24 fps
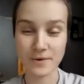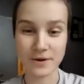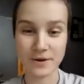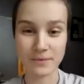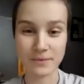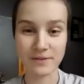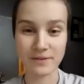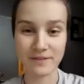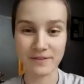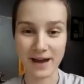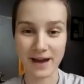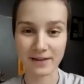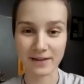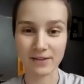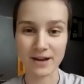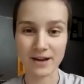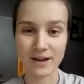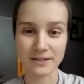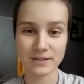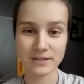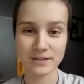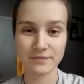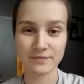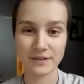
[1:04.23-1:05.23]
We've had lots
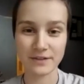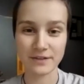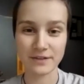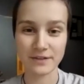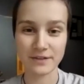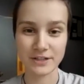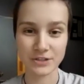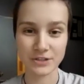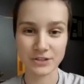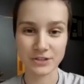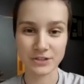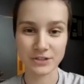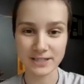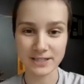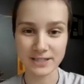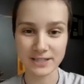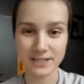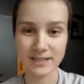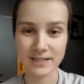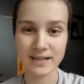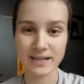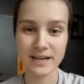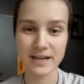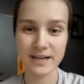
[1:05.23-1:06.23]
of interest.
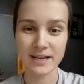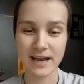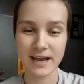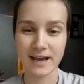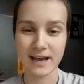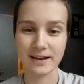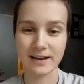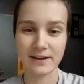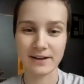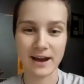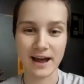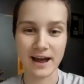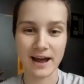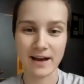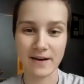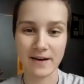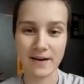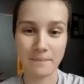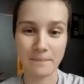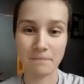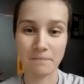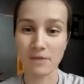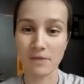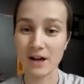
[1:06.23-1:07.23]
And
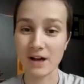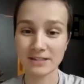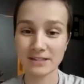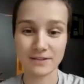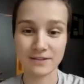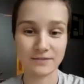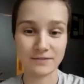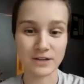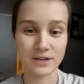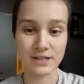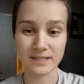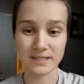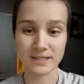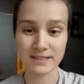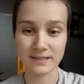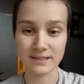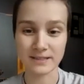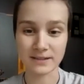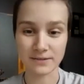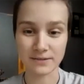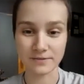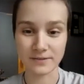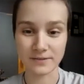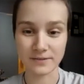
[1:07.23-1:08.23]
lots of nurses
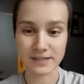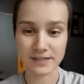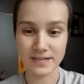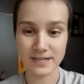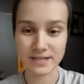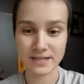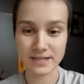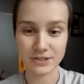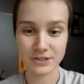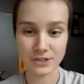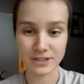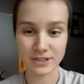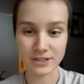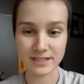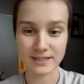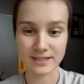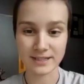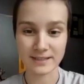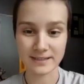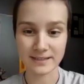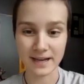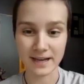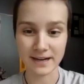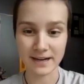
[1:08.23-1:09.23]
are very interested in
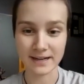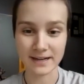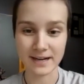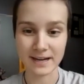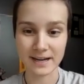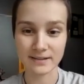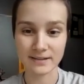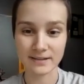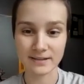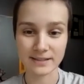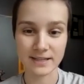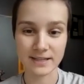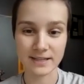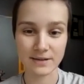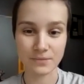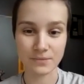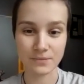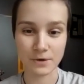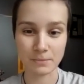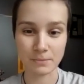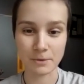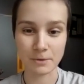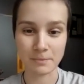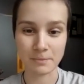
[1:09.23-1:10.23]
psychedelics, and we're
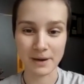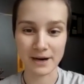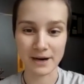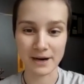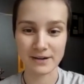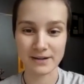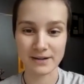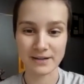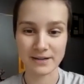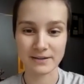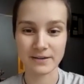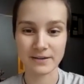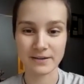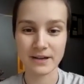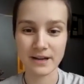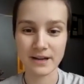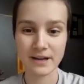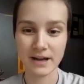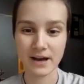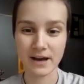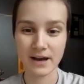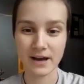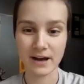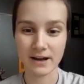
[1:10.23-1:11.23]
preparing,
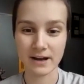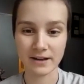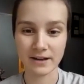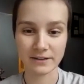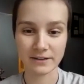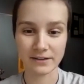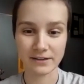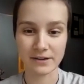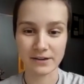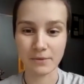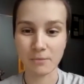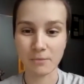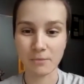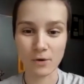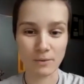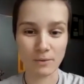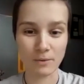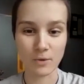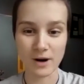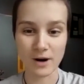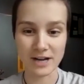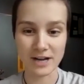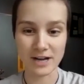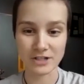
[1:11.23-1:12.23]
more and
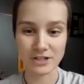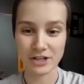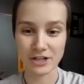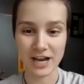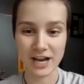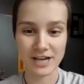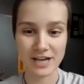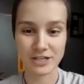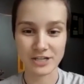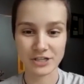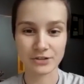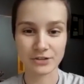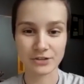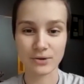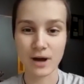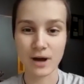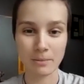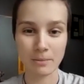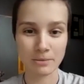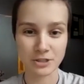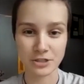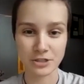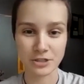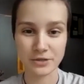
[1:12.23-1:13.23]
more educational
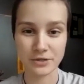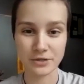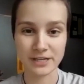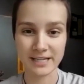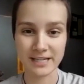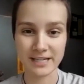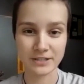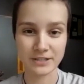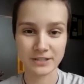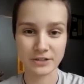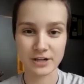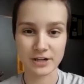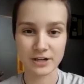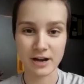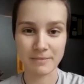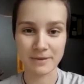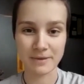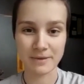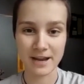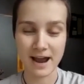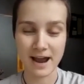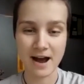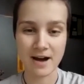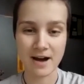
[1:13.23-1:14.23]
opportunities are
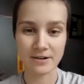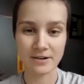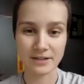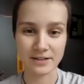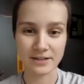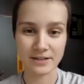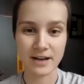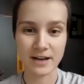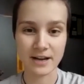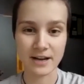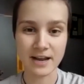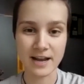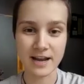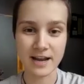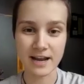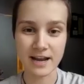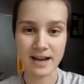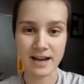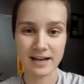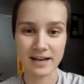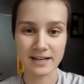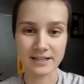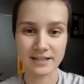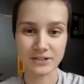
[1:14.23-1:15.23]
coming out,
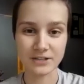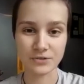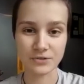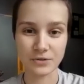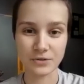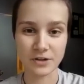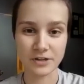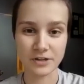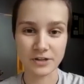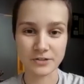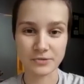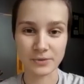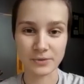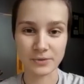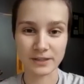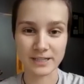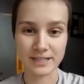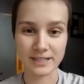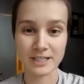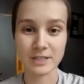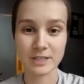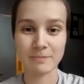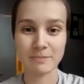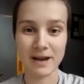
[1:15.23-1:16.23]
and it's really
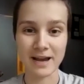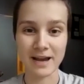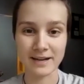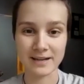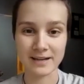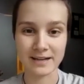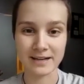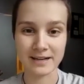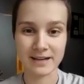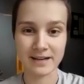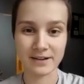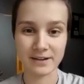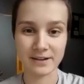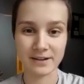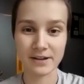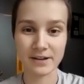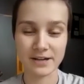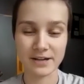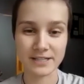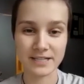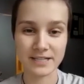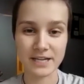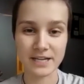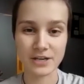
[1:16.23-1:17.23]
expanding and
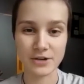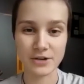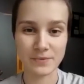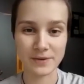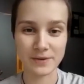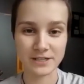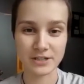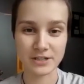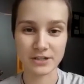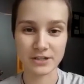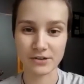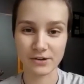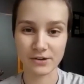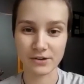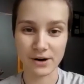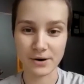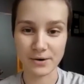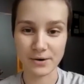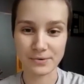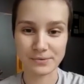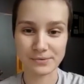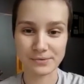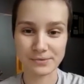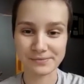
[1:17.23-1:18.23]
continuing to
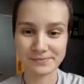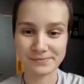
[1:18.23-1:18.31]
grow.